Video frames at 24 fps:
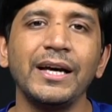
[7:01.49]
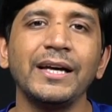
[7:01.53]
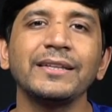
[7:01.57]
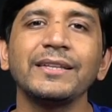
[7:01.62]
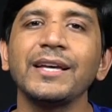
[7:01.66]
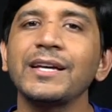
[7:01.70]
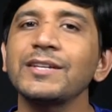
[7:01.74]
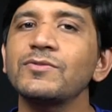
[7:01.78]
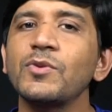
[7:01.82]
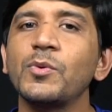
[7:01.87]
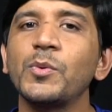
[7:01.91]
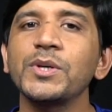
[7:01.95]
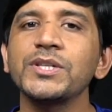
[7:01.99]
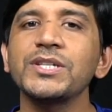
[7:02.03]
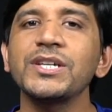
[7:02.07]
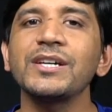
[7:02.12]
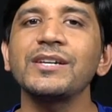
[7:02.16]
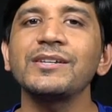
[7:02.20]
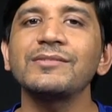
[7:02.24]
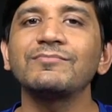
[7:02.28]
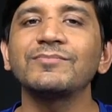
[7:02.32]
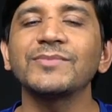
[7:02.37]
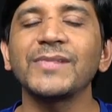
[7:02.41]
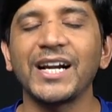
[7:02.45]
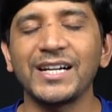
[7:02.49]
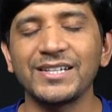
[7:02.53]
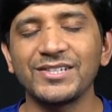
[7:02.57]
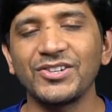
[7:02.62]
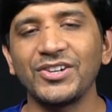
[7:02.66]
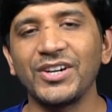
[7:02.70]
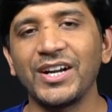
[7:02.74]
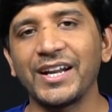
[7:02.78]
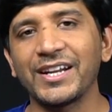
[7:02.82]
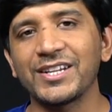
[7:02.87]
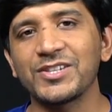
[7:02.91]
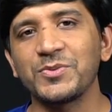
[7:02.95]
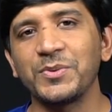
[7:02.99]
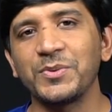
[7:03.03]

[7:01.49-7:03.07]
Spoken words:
Thanks for watching, and see you in the next